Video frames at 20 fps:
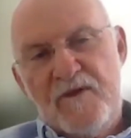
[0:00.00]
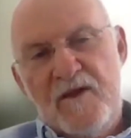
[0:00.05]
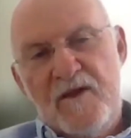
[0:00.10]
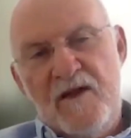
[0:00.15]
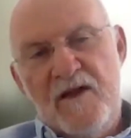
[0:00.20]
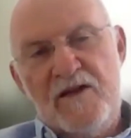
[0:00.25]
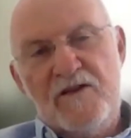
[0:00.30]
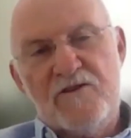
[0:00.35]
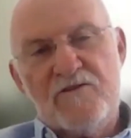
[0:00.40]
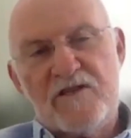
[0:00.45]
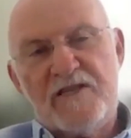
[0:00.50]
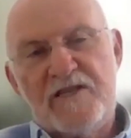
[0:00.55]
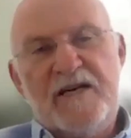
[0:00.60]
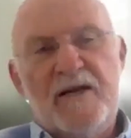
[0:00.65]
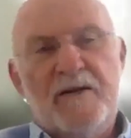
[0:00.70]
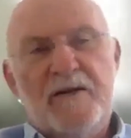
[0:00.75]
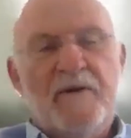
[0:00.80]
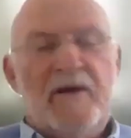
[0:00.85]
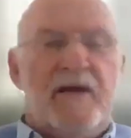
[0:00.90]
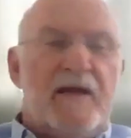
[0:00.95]
Right? You'll see
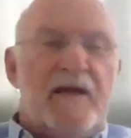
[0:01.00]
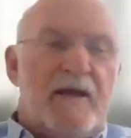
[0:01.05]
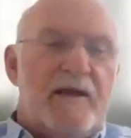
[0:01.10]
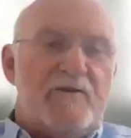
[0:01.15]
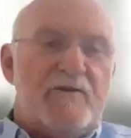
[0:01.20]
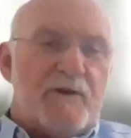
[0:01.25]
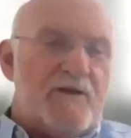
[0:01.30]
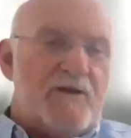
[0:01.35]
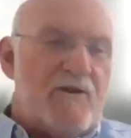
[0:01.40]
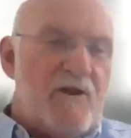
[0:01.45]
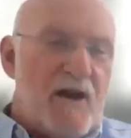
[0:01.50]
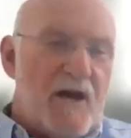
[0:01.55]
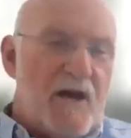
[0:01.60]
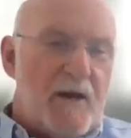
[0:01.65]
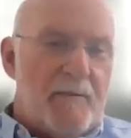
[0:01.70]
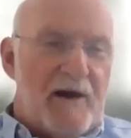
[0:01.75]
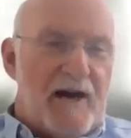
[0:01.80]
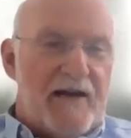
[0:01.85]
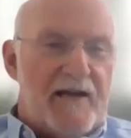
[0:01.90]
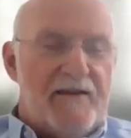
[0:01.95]
it as we talk
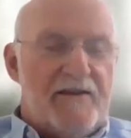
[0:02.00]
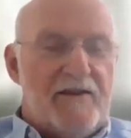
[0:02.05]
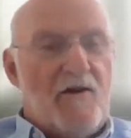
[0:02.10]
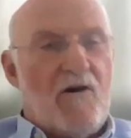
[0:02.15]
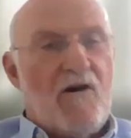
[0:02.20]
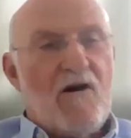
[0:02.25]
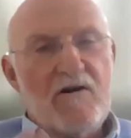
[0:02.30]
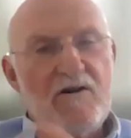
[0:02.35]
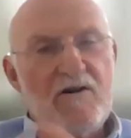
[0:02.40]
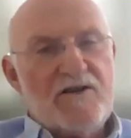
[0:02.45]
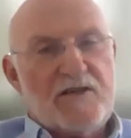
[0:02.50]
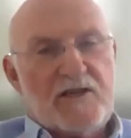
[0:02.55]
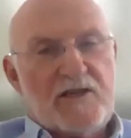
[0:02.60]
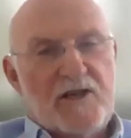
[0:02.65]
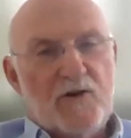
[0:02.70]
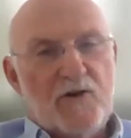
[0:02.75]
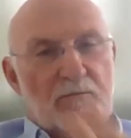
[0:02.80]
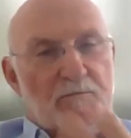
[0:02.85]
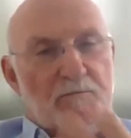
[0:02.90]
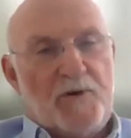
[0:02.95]
about it. There are
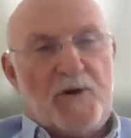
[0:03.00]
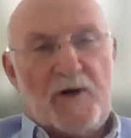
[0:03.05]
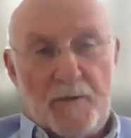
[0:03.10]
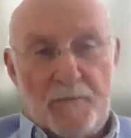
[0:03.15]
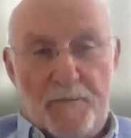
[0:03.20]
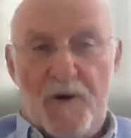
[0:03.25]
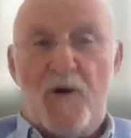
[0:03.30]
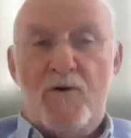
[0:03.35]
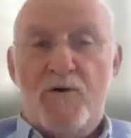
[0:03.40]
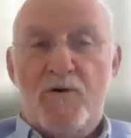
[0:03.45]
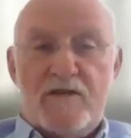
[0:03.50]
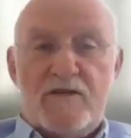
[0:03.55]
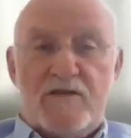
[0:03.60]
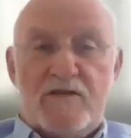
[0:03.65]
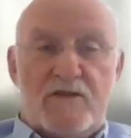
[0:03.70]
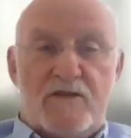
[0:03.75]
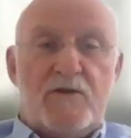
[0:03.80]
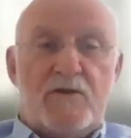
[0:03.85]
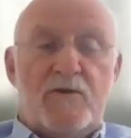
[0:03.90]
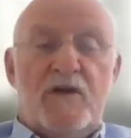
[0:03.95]
skilled
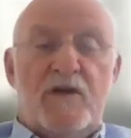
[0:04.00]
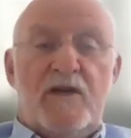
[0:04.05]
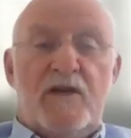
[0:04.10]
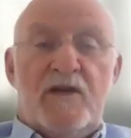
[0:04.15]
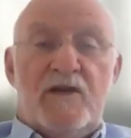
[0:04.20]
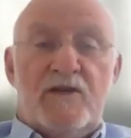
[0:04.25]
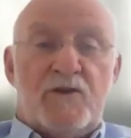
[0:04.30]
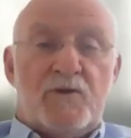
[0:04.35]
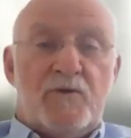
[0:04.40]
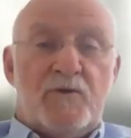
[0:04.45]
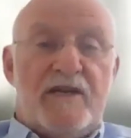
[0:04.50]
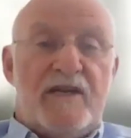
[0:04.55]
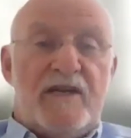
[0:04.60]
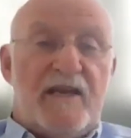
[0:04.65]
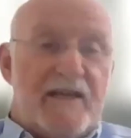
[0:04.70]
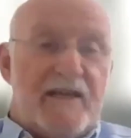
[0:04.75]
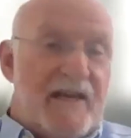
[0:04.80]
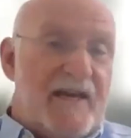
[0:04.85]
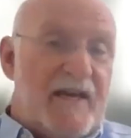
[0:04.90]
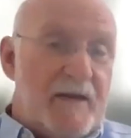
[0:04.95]
components to
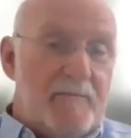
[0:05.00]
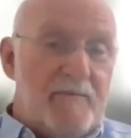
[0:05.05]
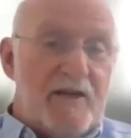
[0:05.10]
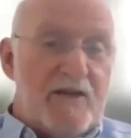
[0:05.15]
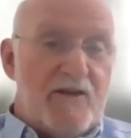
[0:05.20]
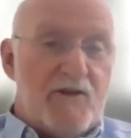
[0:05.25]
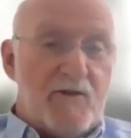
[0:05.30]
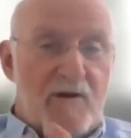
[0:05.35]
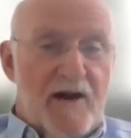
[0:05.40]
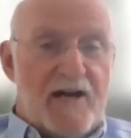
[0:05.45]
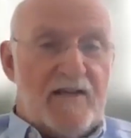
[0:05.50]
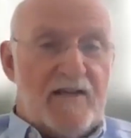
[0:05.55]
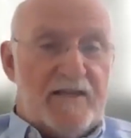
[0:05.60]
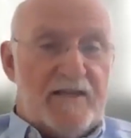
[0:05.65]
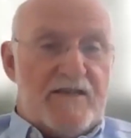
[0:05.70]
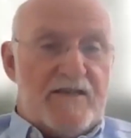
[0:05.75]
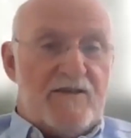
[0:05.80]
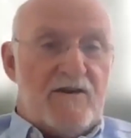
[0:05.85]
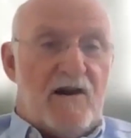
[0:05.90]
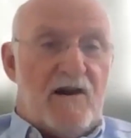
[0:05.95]
reading that can be directly
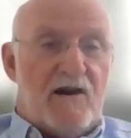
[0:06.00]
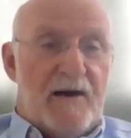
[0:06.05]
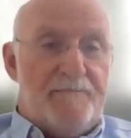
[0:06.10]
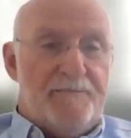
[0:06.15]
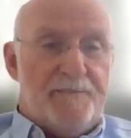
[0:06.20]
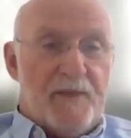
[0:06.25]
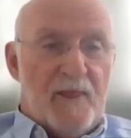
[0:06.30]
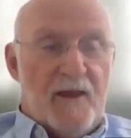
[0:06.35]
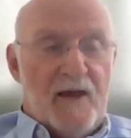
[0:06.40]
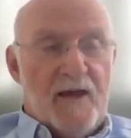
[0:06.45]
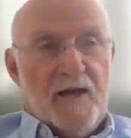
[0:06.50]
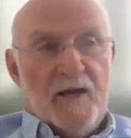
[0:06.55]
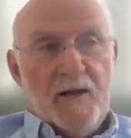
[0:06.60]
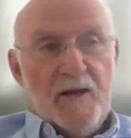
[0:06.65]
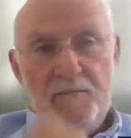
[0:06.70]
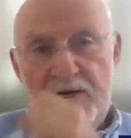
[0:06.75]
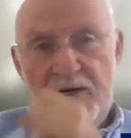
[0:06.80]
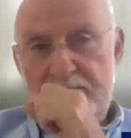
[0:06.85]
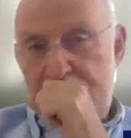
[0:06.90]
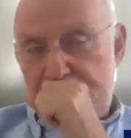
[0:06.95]
taught,
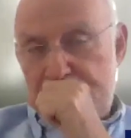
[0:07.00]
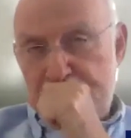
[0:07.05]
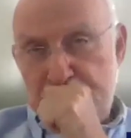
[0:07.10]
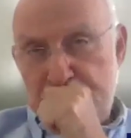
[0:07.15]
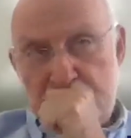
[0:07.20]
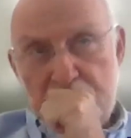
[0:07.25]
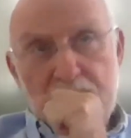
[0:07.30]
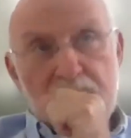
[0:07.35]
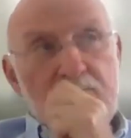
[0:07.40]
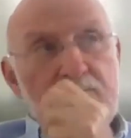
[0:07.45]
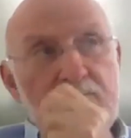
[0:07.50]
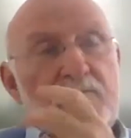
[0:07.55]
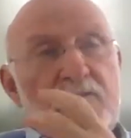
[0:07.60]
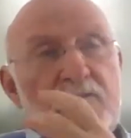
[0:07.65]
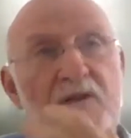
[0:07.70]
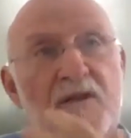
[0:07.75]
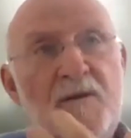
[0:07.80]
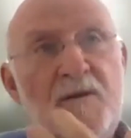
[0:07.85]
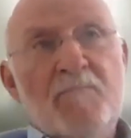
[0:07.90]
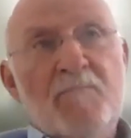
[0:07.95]
but
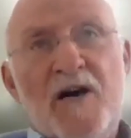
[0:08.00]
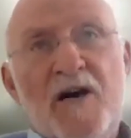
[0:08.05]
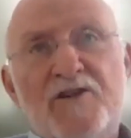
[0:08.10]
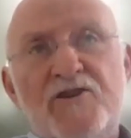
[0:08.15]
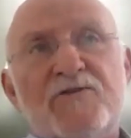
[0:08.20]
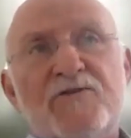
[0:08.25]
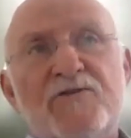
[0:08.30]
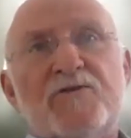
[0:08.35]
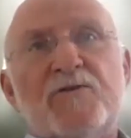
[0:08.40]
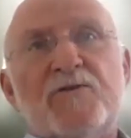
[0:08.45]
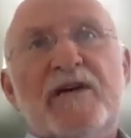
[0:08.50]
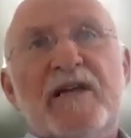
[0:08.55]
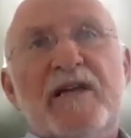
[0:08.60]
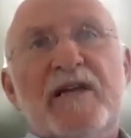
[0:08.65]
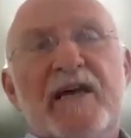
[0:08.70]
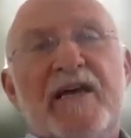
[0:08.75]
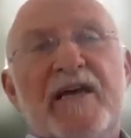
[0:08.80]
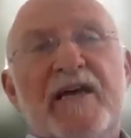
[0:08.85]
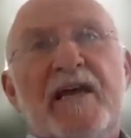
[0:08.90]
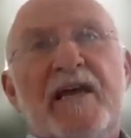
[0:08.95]
much of
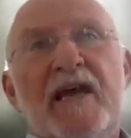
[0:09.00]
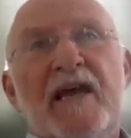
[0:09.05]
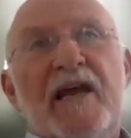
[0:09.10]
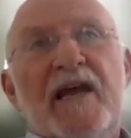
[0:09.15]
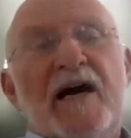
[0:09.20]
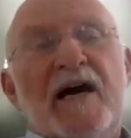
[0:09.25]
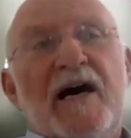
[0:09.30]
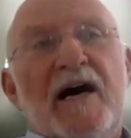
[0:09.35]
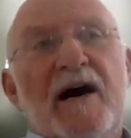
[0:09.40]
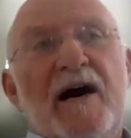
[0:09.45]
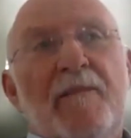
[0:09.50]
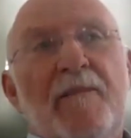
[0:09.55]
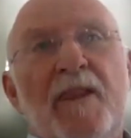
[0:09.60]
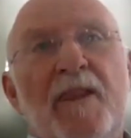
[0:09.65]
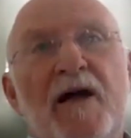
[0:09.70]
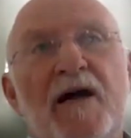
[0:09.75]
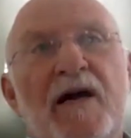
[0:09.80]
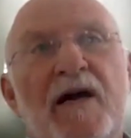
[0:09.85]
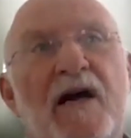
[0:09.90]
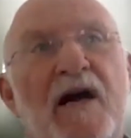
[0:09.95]
reading
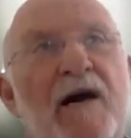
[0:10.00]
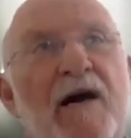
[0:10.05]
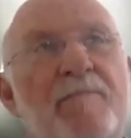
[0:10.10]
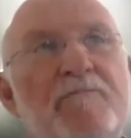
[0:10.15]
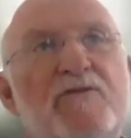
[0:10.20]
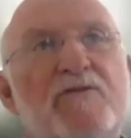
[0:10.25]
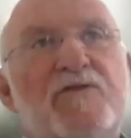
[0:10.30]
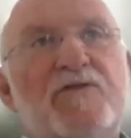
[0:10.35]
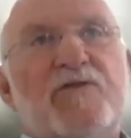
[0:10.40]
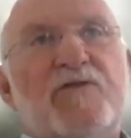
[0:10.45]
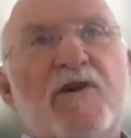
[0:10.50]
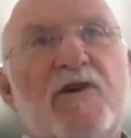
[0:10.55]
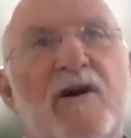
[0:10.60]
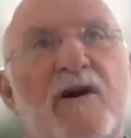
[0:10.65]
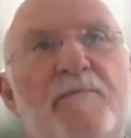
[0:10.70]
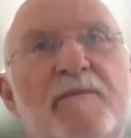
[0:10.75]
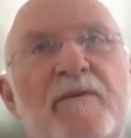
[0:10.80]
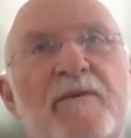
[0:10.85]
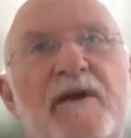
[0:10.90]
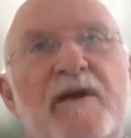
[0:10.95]
comes
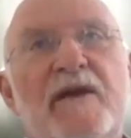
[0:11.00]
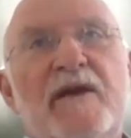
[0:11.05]
from